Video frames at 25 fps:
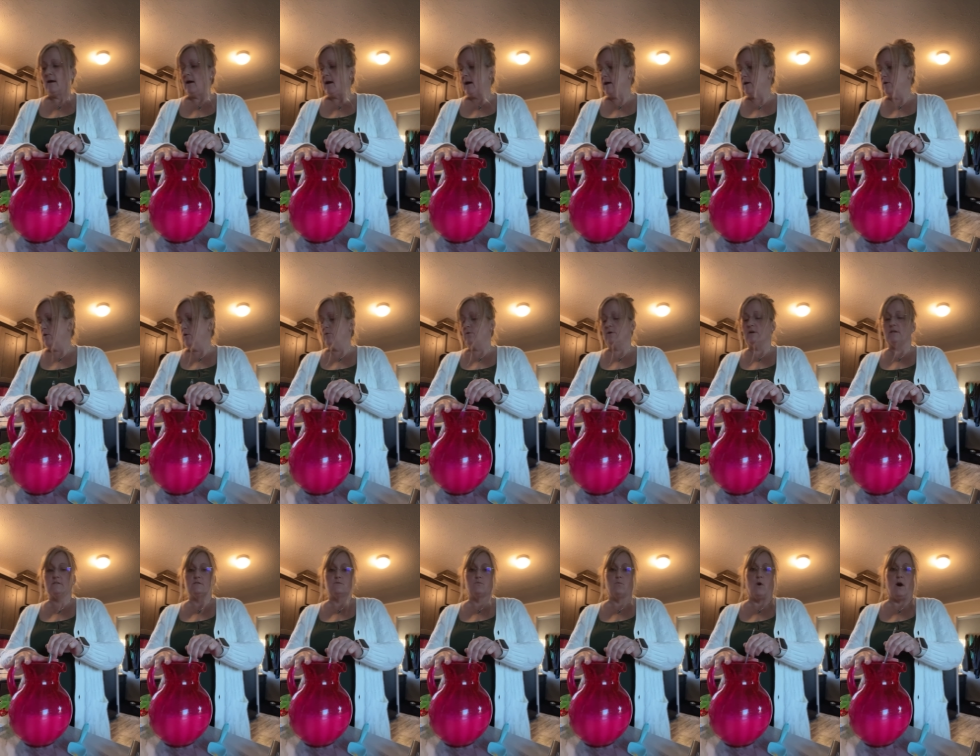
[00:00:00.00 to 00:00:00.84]
I
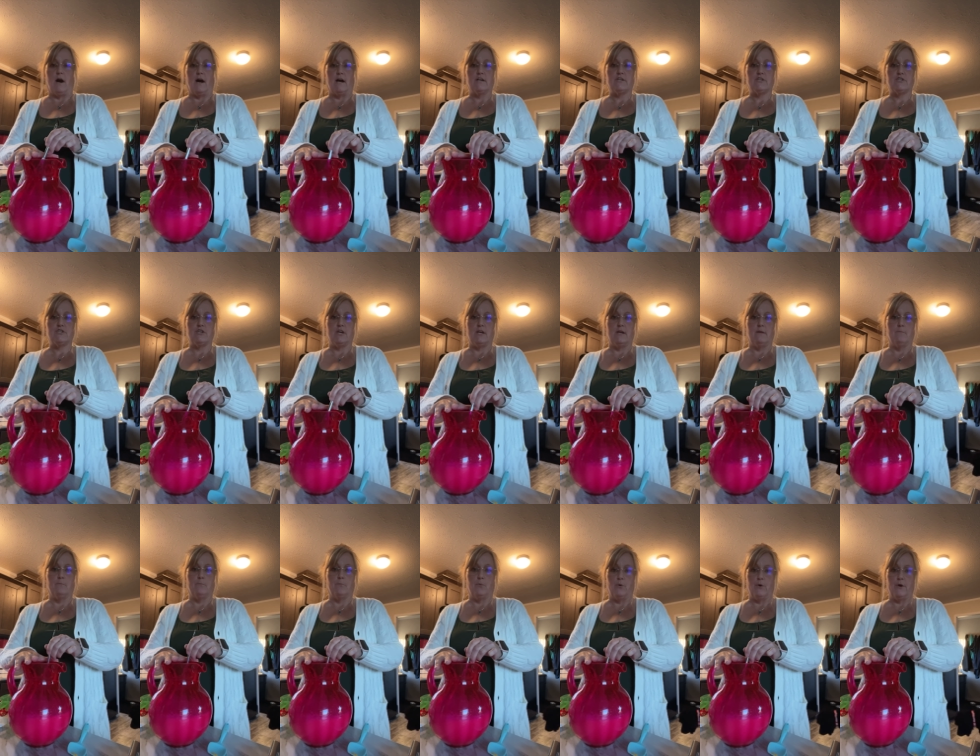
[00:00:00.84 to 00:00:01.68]
always wash
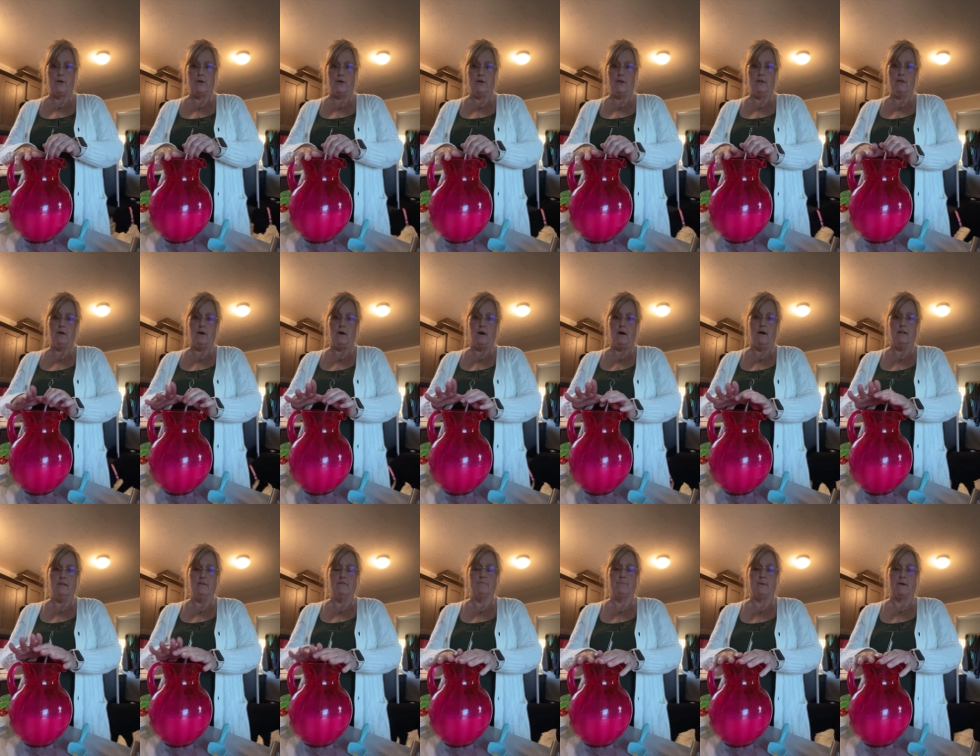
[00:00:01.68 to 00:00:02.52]
and boil
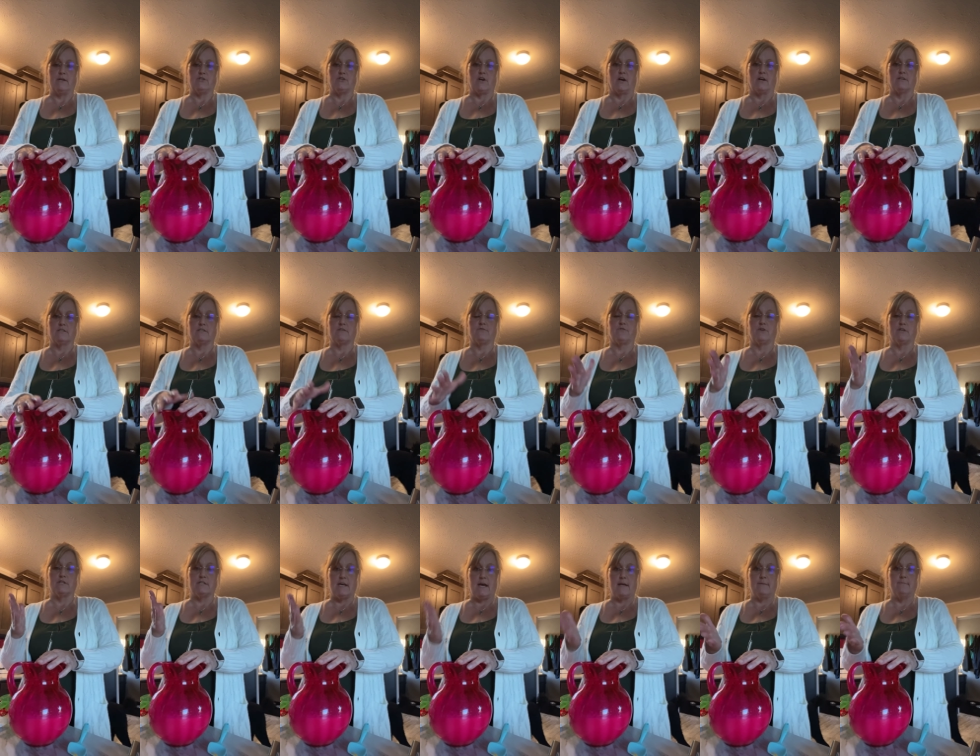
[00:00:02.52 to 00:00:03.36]
all of my jars
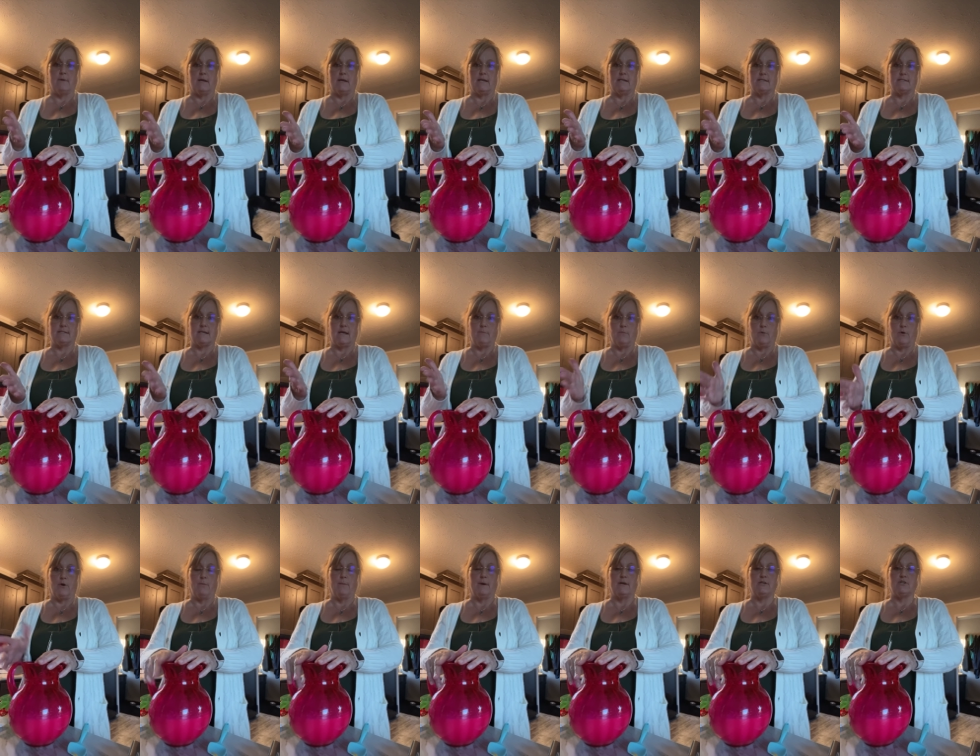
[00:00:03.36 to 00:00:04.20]
for 10 minutes. I
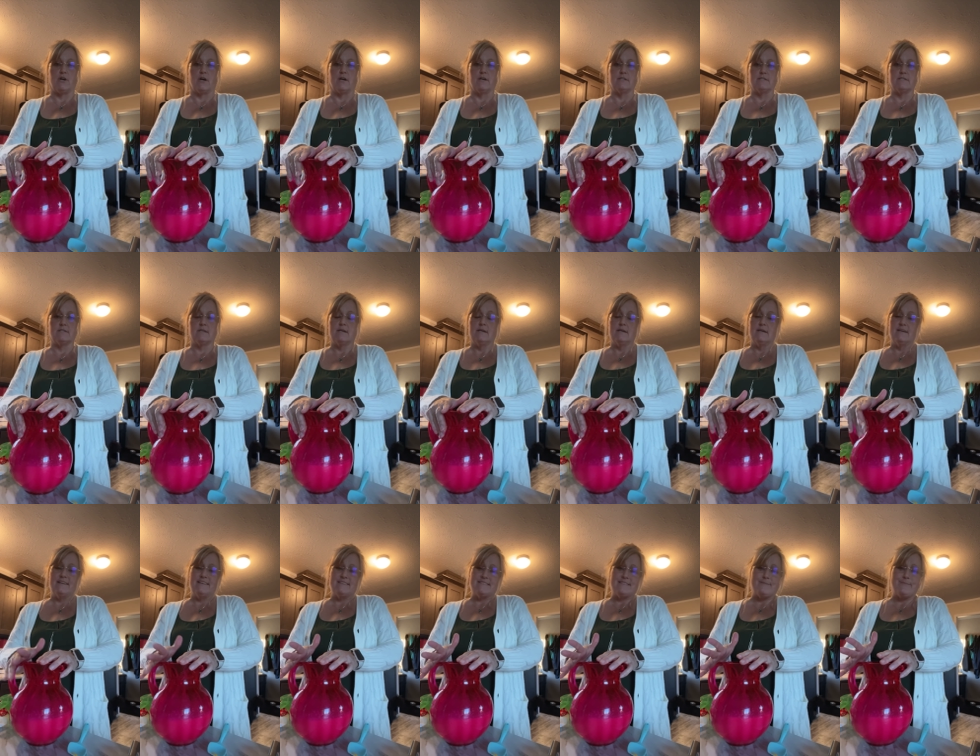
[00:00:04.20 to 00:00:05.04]
boil my jars,
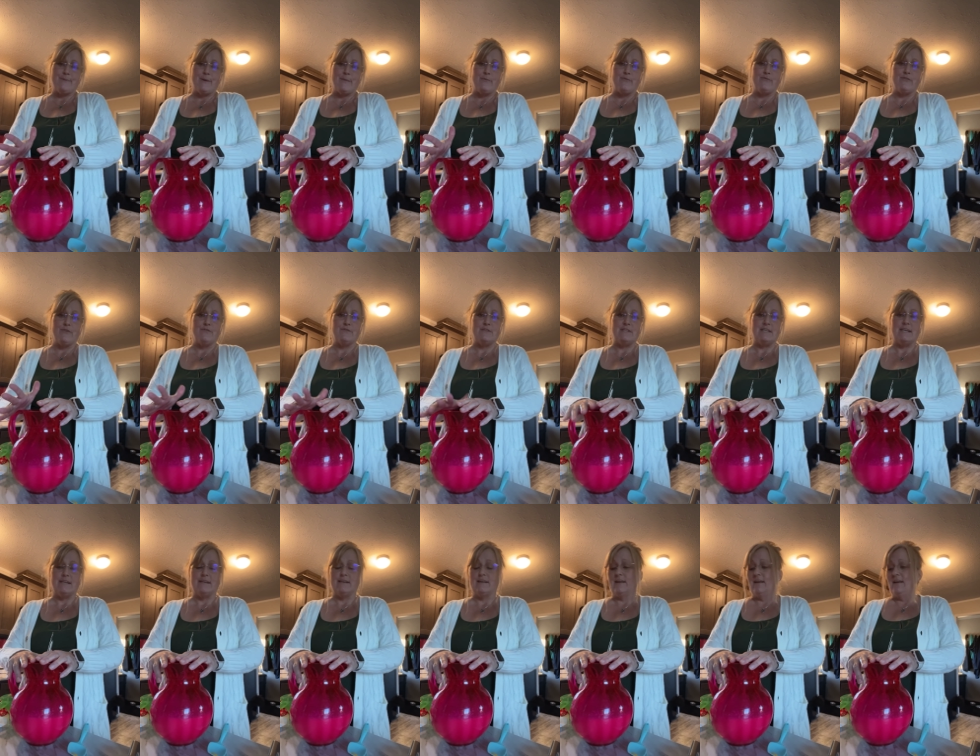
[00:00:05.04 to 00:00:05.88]
sometimes
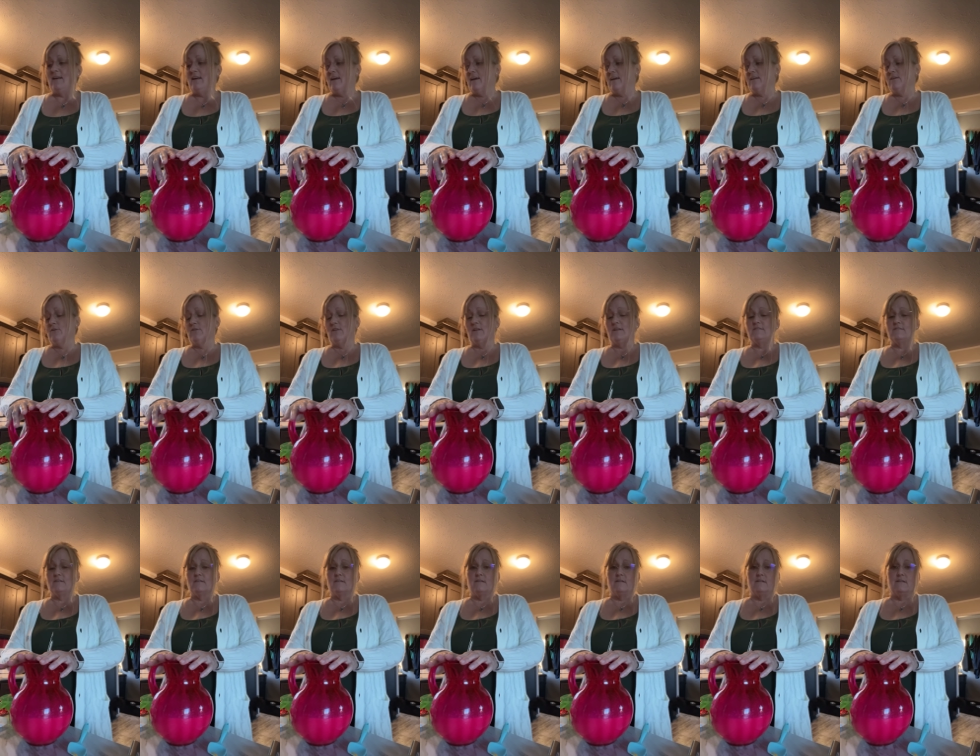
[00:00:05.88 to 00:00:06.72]
15. I know
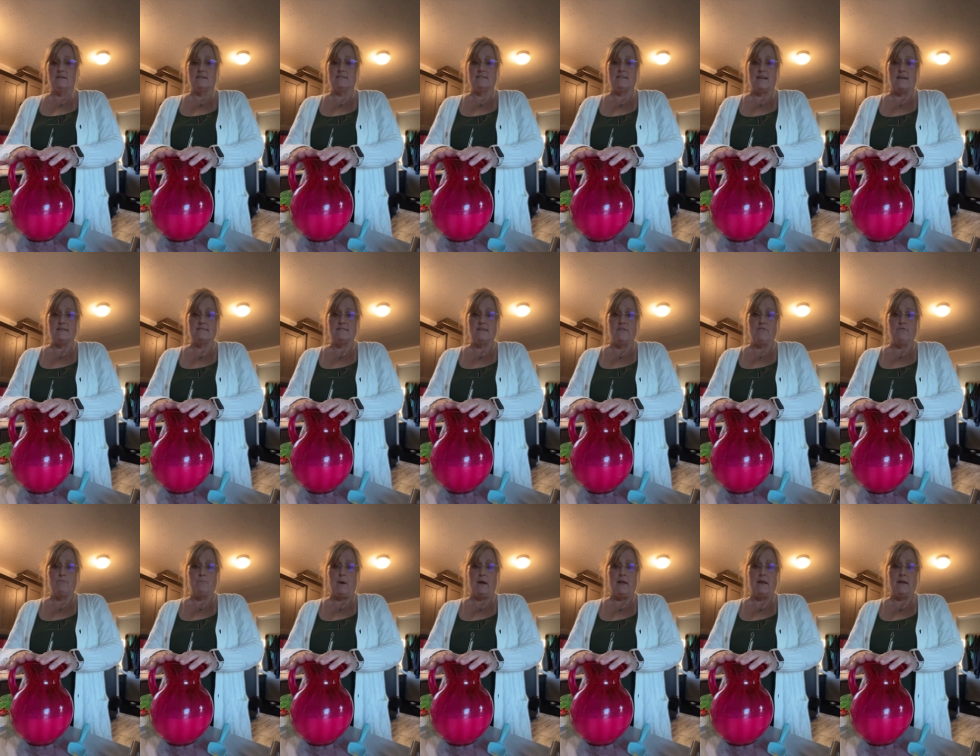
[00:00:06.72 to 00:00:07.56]
that's a little
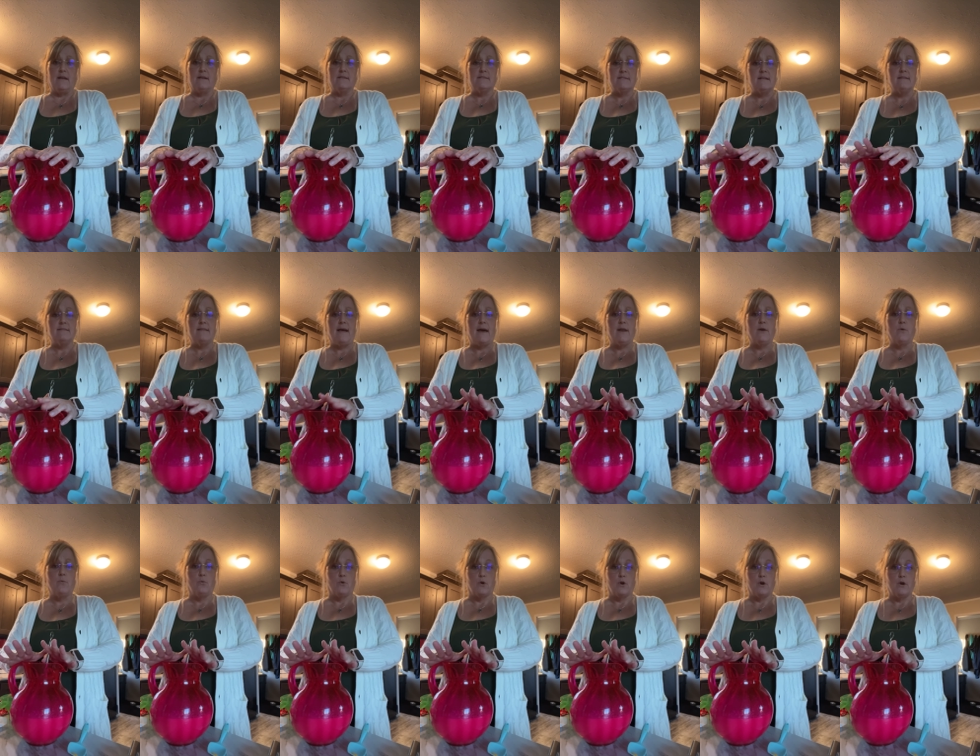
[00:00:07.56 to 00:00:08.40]
excessive, but it's a lot
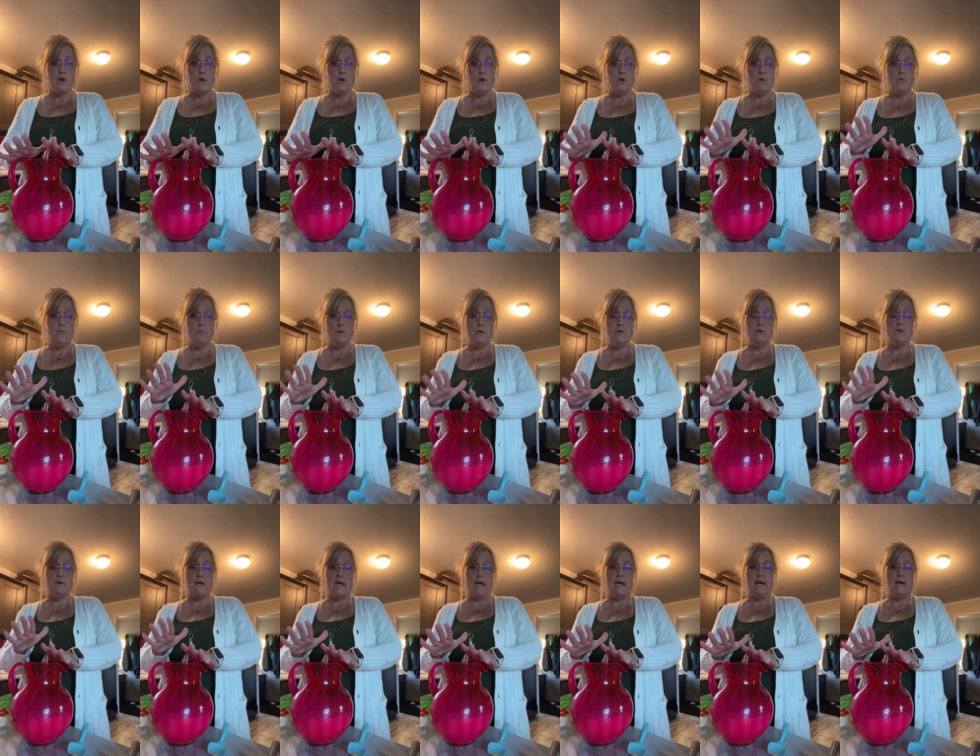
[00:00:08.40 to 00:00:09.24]
of work when
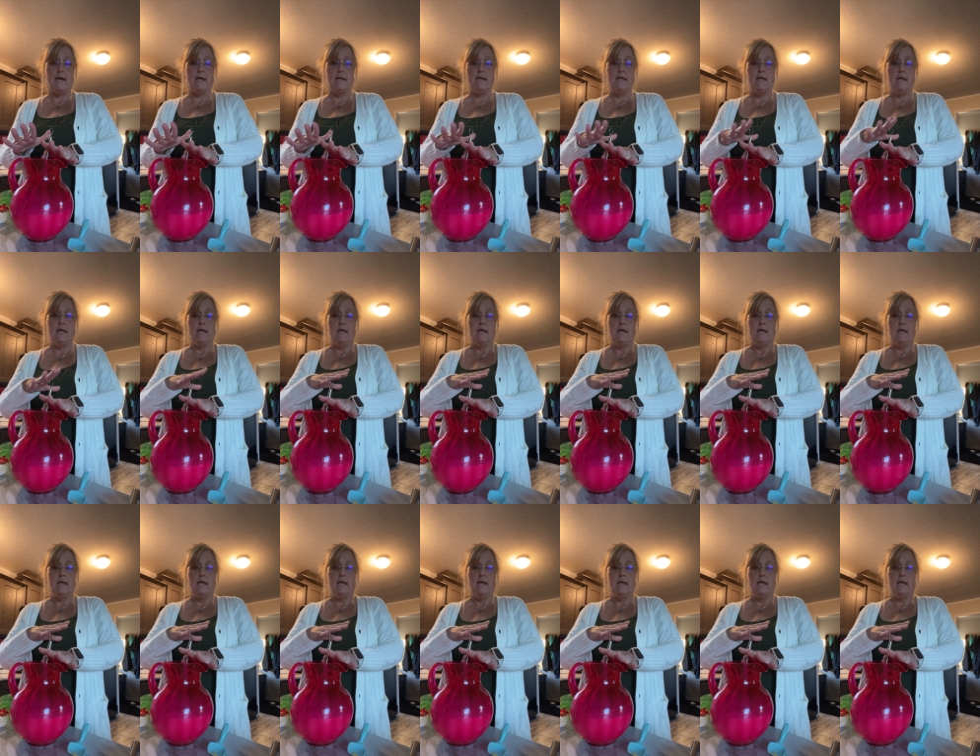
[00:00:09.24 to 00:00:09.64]
you can.